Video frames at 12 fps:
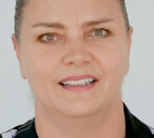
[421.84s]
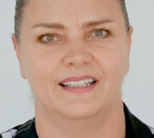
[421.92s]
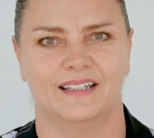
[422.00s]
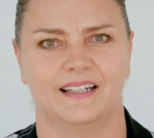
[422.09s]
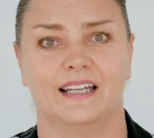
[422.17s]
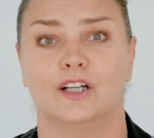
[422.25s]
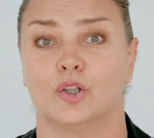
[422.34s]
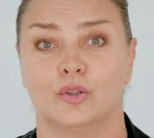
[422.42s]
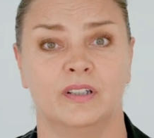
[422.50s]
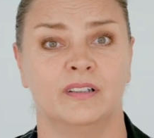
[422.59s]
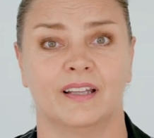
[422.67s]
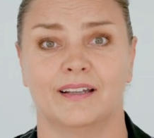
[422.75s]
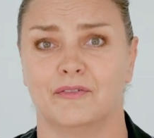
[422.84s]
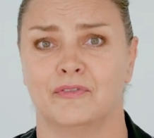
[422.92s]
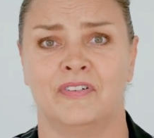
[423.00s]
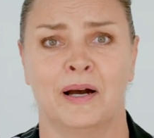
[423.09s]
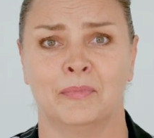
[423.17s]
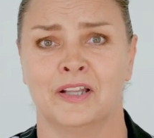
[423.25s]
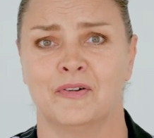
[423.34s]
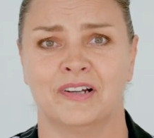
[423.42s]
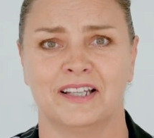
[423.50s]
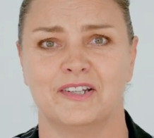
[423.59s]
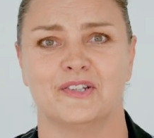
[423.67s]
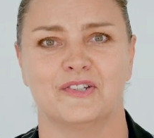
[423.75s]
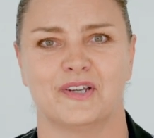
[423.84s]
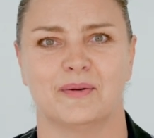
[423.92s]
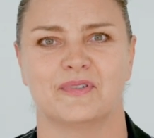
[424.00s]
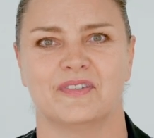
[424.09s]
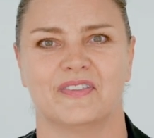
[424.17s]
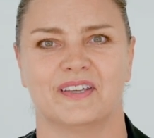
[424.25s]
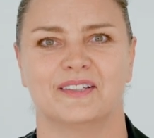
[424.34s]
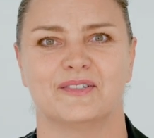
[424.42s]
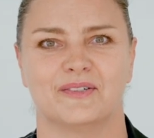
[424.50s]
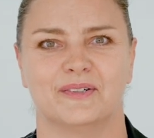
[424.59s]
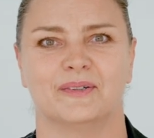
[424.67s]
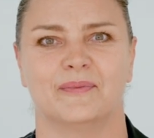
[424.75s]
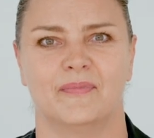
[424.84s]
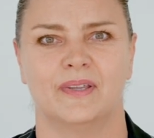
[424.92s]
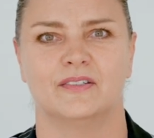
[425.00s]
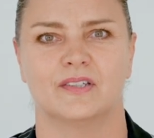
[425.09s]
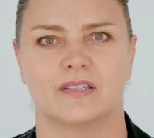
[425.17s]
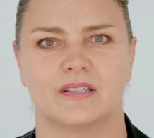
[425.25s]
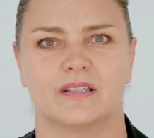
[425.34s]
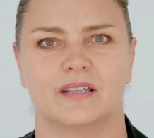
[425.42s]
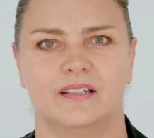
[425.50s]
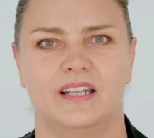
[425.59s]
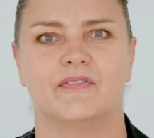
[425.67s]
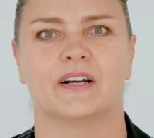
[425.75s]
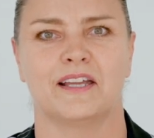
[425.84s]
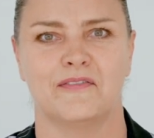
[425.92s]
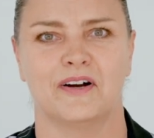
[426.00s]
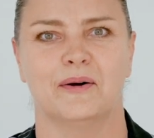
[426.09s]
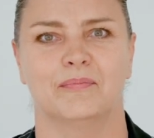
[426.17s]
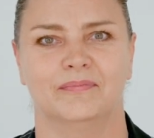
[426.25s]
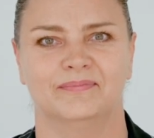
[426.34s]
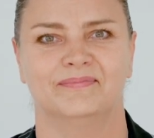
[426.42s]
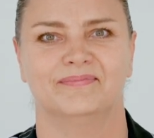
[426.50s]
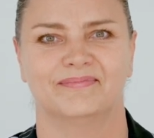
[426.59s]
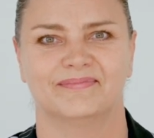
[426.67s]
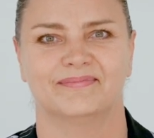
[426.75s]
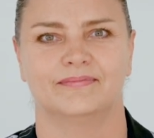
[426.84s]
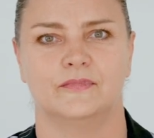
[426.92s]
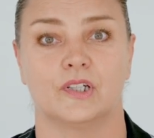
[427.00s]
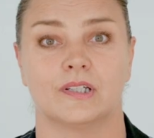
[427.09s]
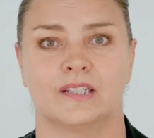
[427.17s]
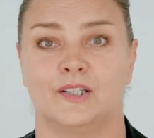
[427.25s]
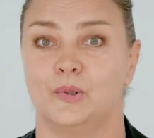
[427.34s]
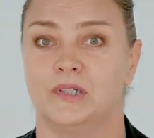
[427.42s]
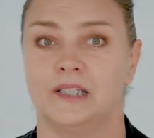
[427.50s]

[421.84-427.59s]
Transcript: yeah, including like family relationships and things. So just never give up, just do